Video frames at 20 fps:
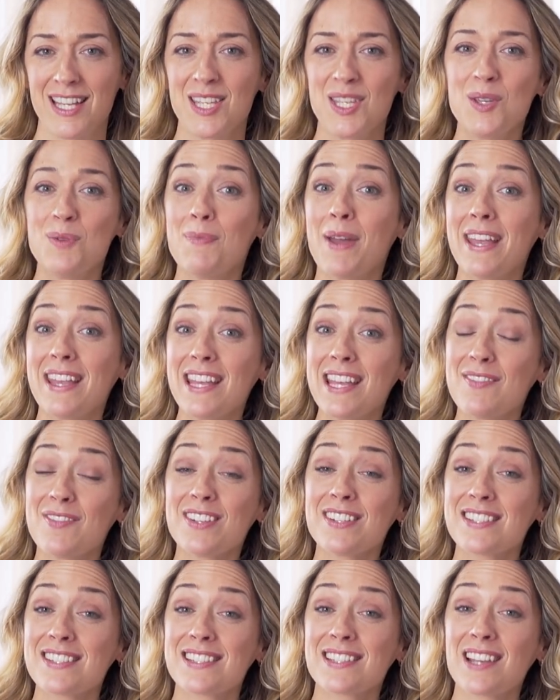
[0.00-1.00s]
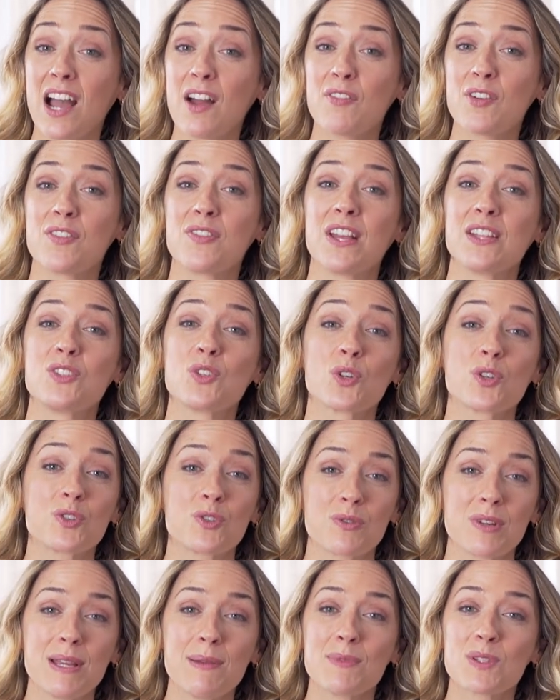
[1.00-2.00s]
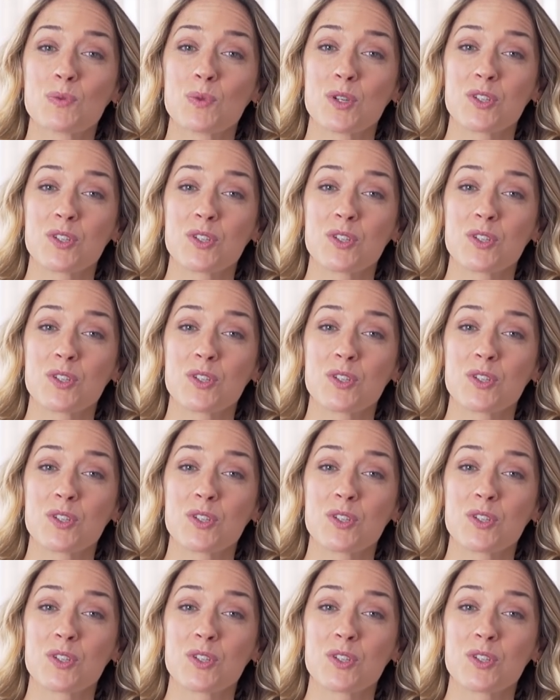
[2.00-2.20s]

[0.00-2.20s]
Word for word: You may even discover that your dreams